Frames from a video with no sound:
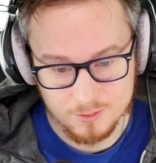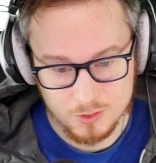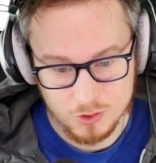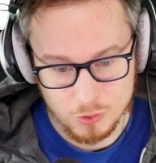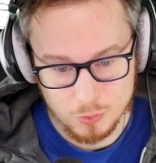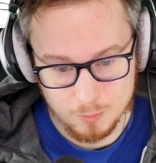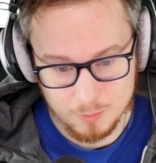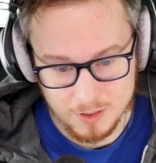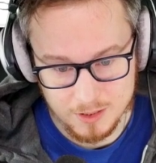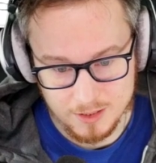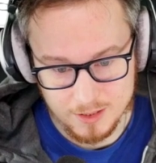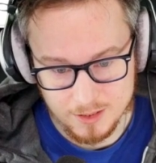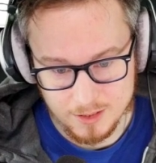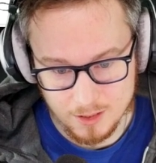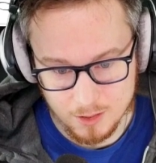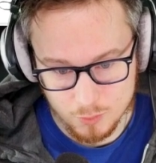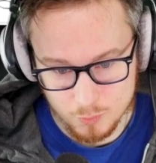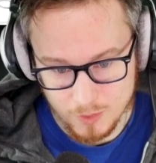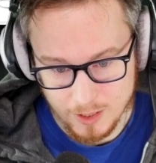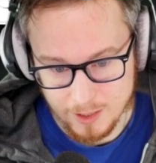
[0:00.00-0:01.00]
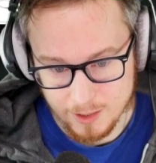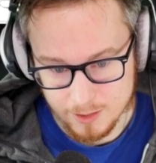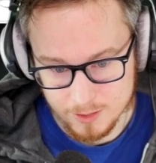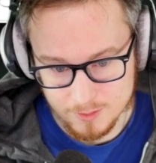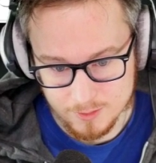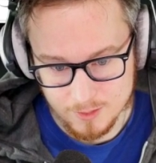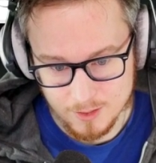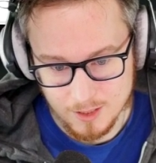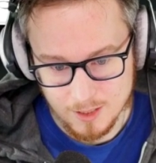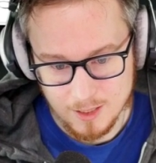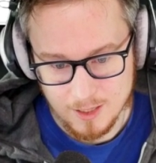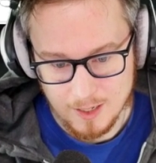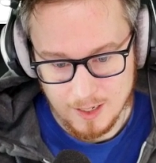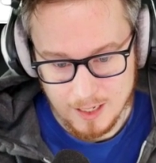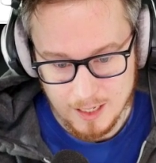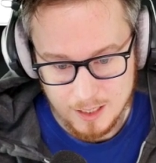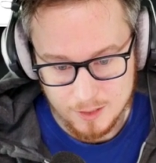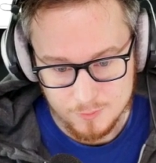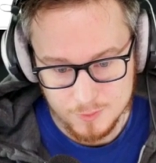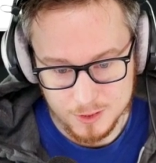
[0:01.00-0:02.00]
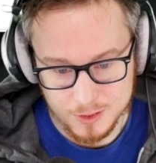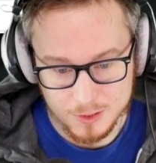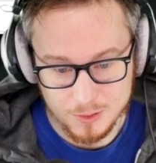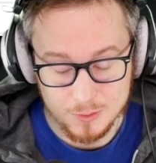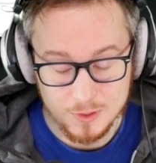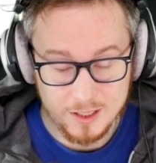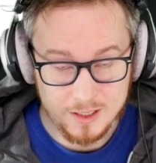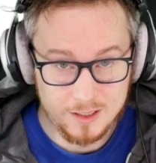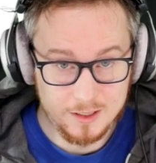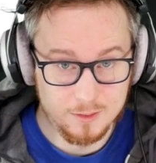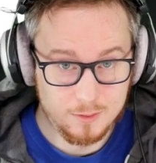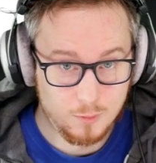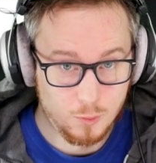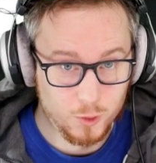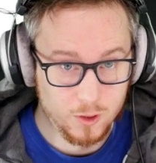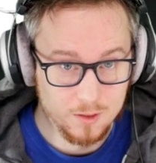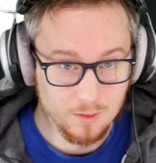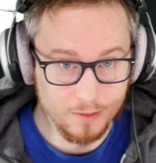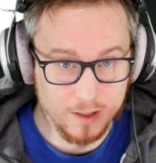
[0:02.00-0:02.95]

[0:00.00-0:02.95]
to be a rare after you take 4